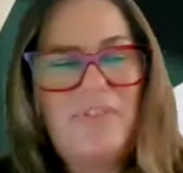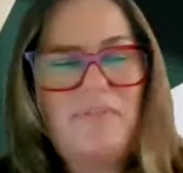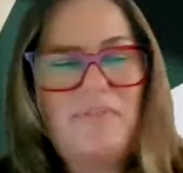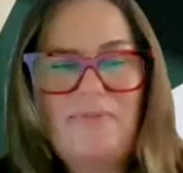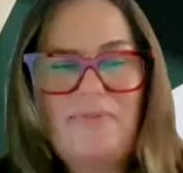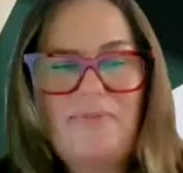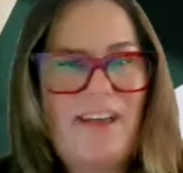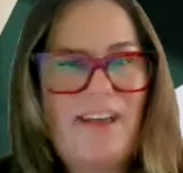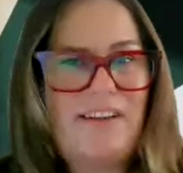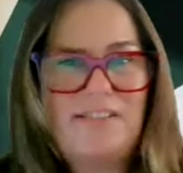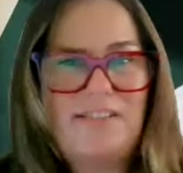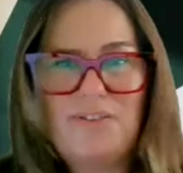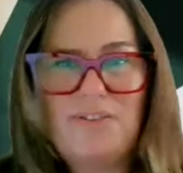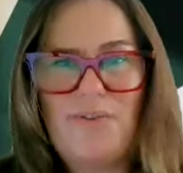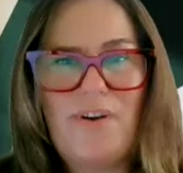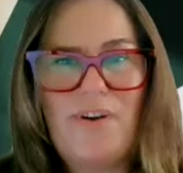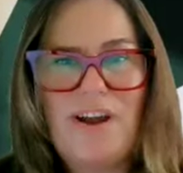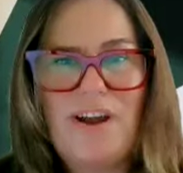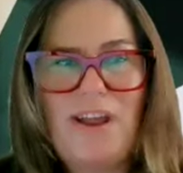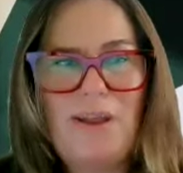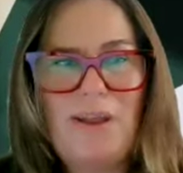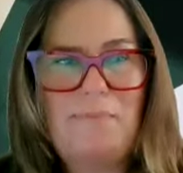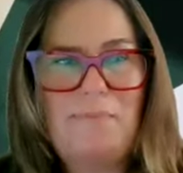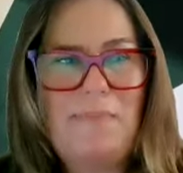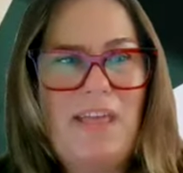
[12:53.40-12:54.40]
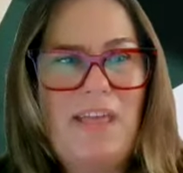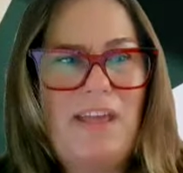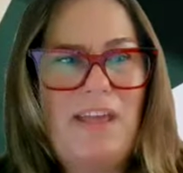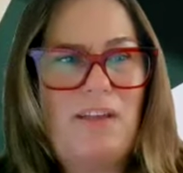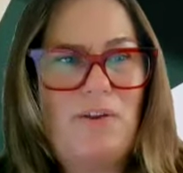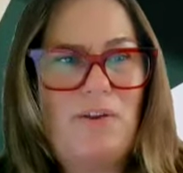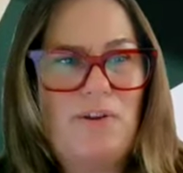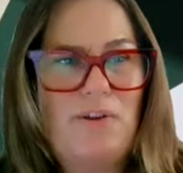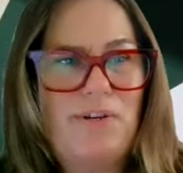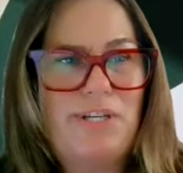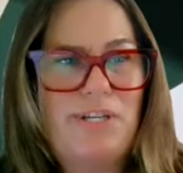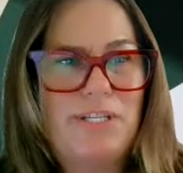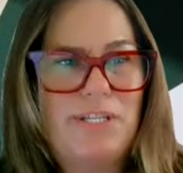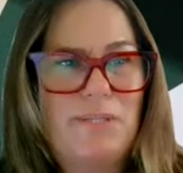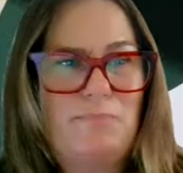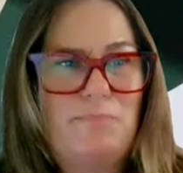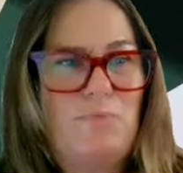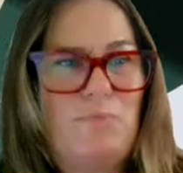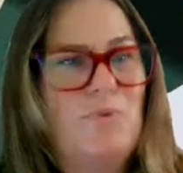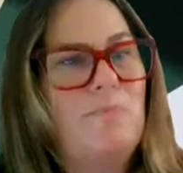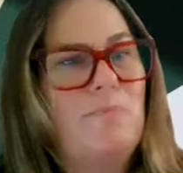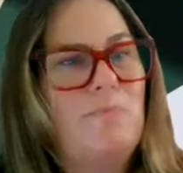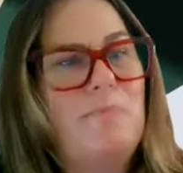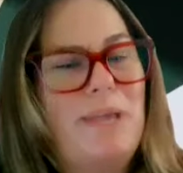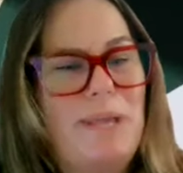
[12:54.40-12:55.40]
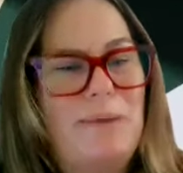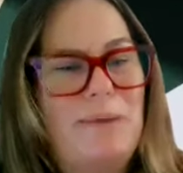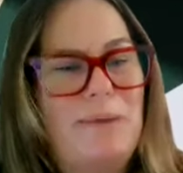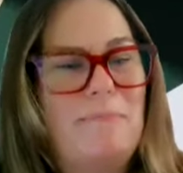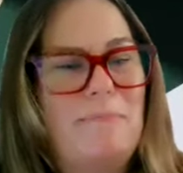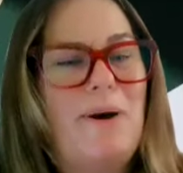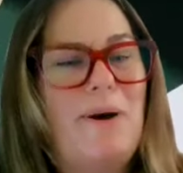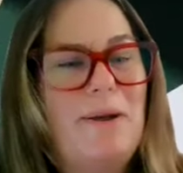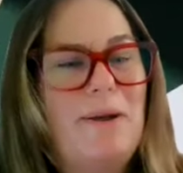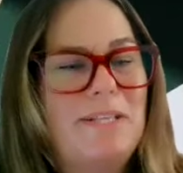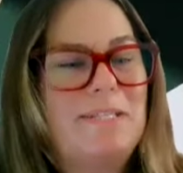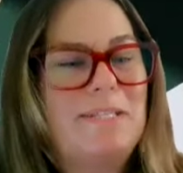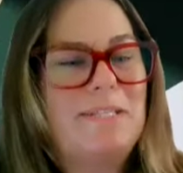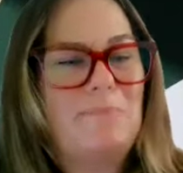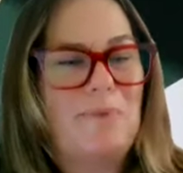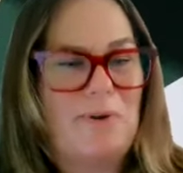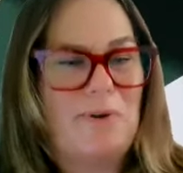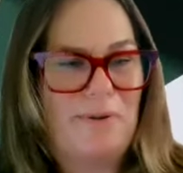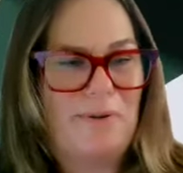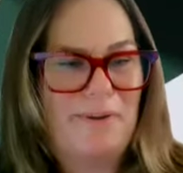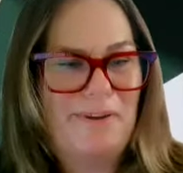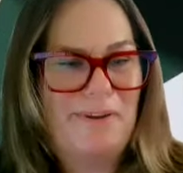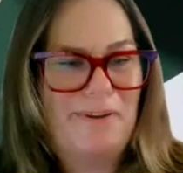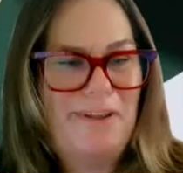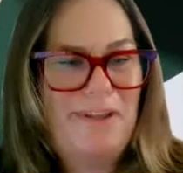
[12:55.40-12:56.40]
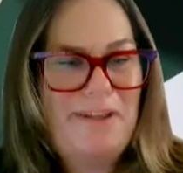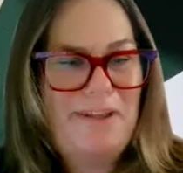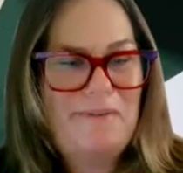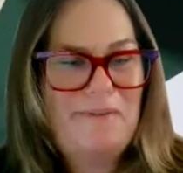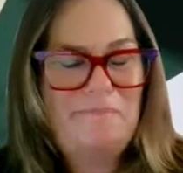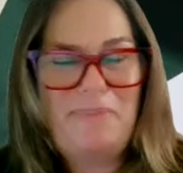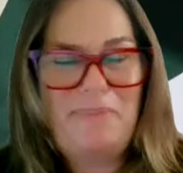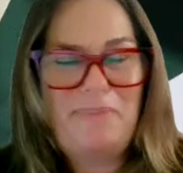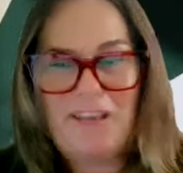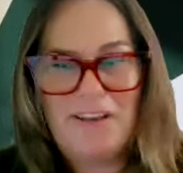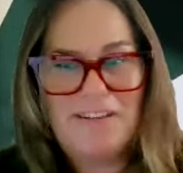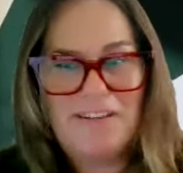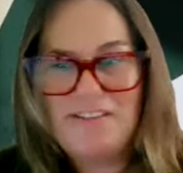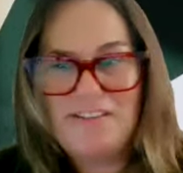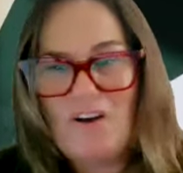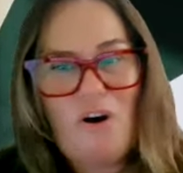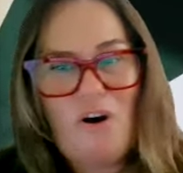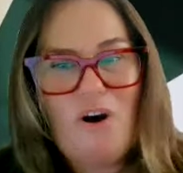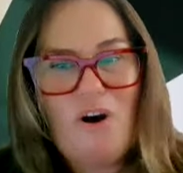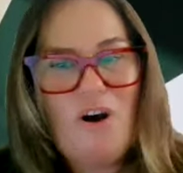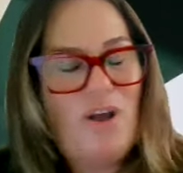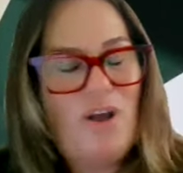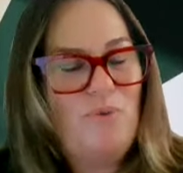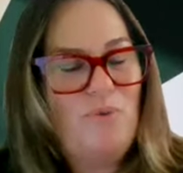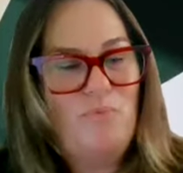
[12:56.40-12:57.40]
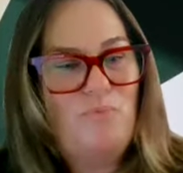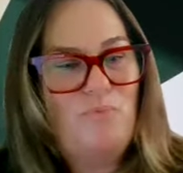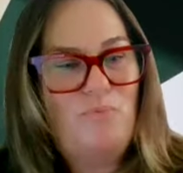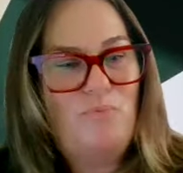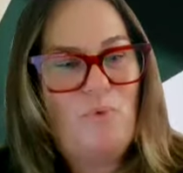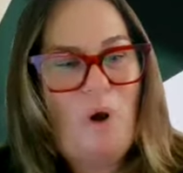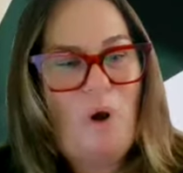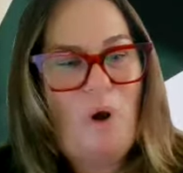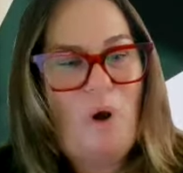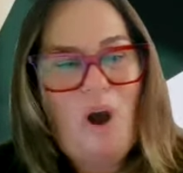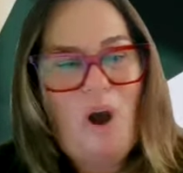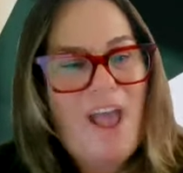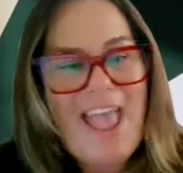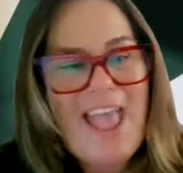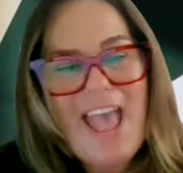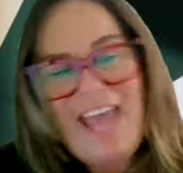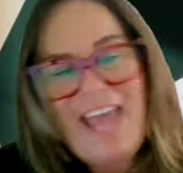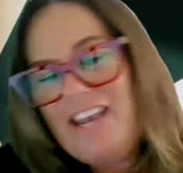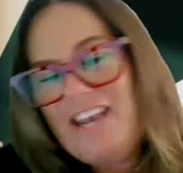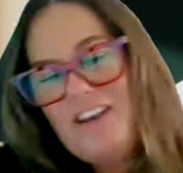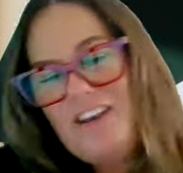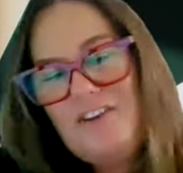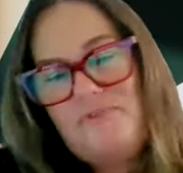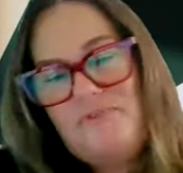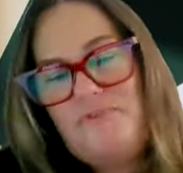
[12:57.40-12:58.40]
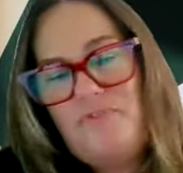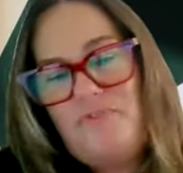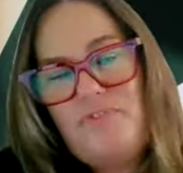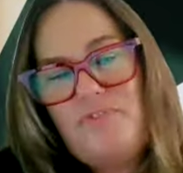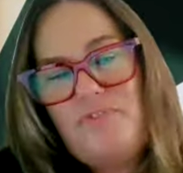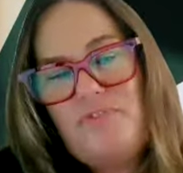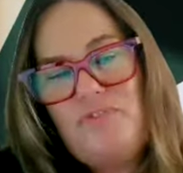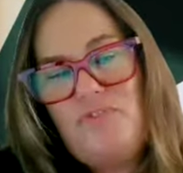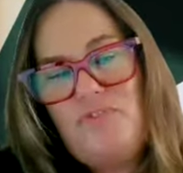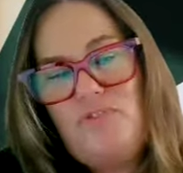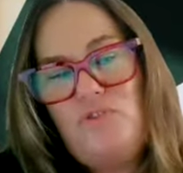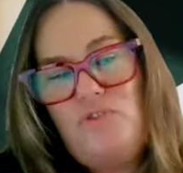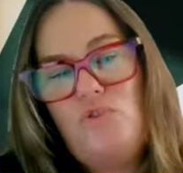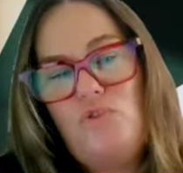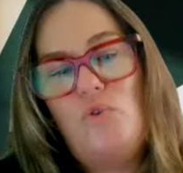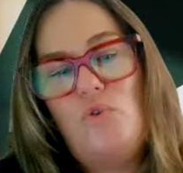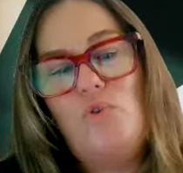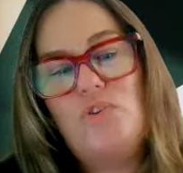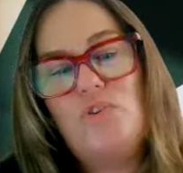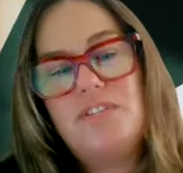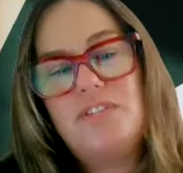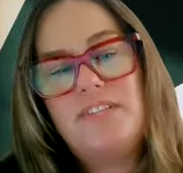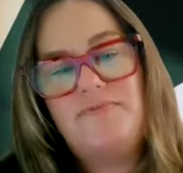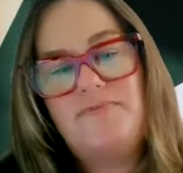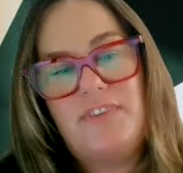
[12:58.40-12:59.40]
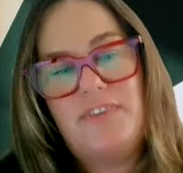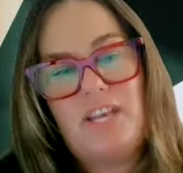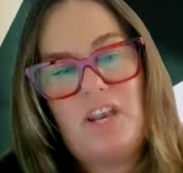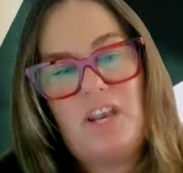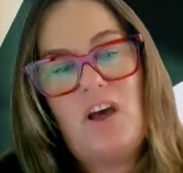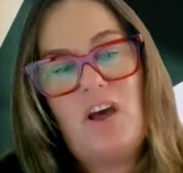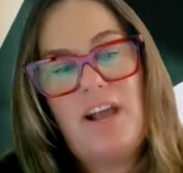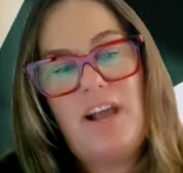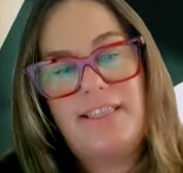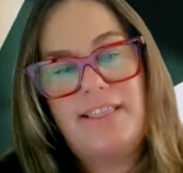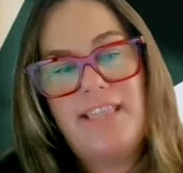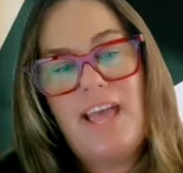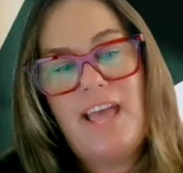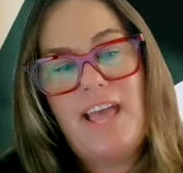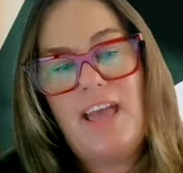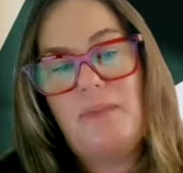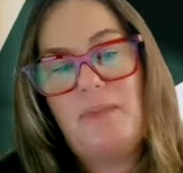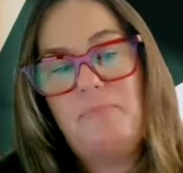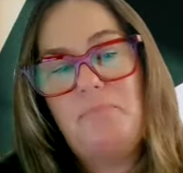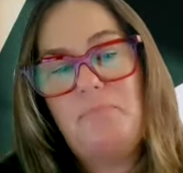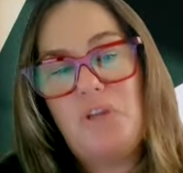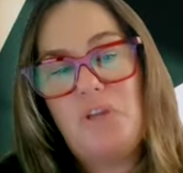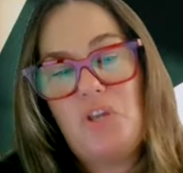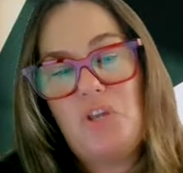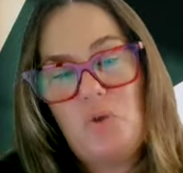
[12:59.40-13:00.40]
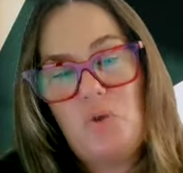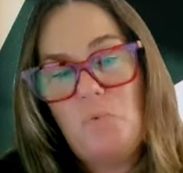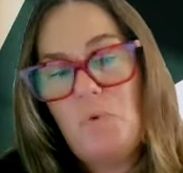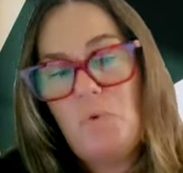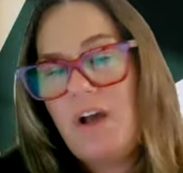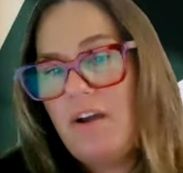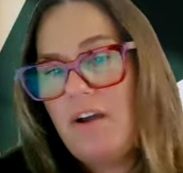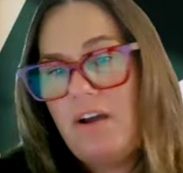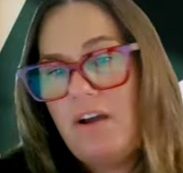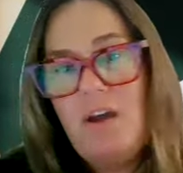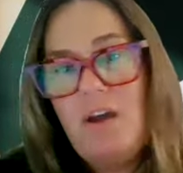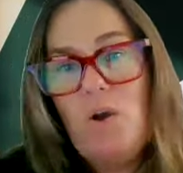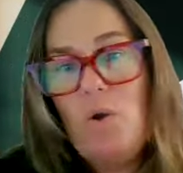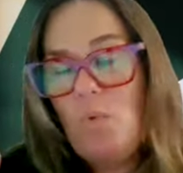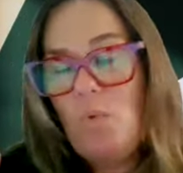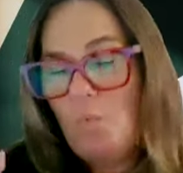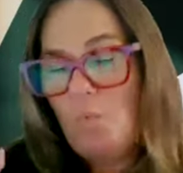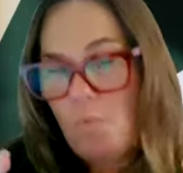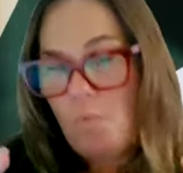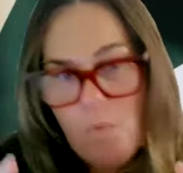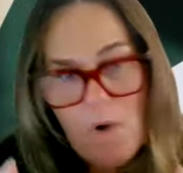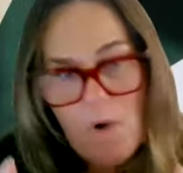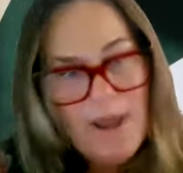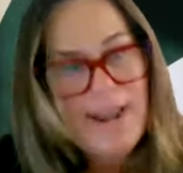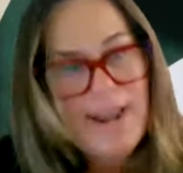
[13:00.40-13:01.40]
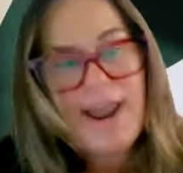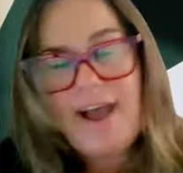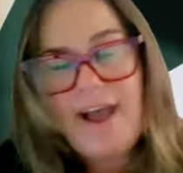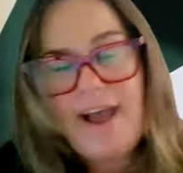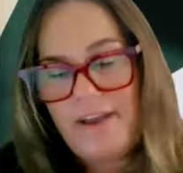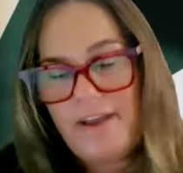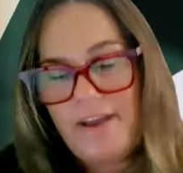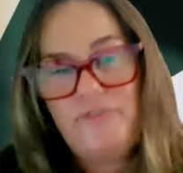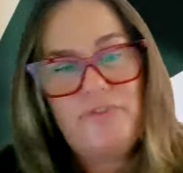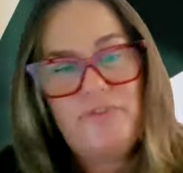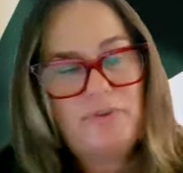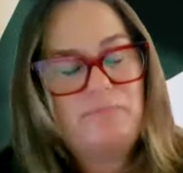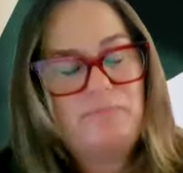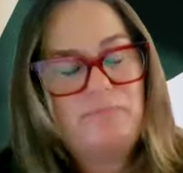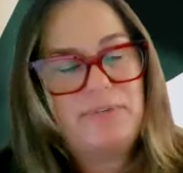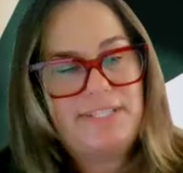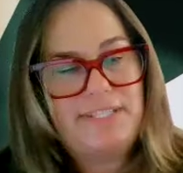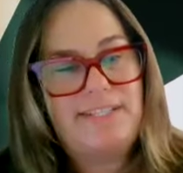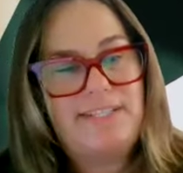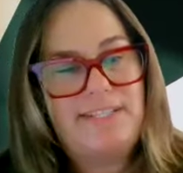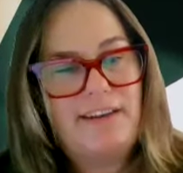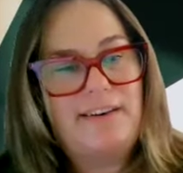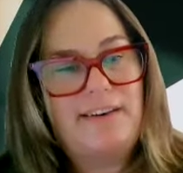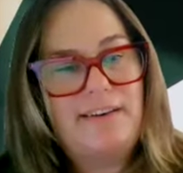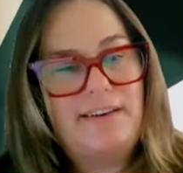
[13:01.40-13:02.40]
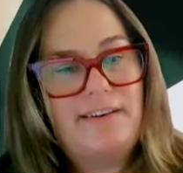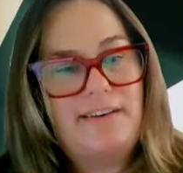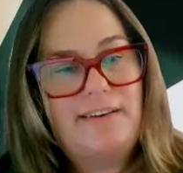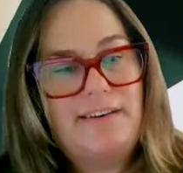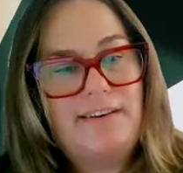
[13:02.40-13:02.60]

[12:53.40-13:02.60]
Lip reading: the fact, Graeme, that you just put me in my spot, because I hadn't have thought of it like that, but you are 100%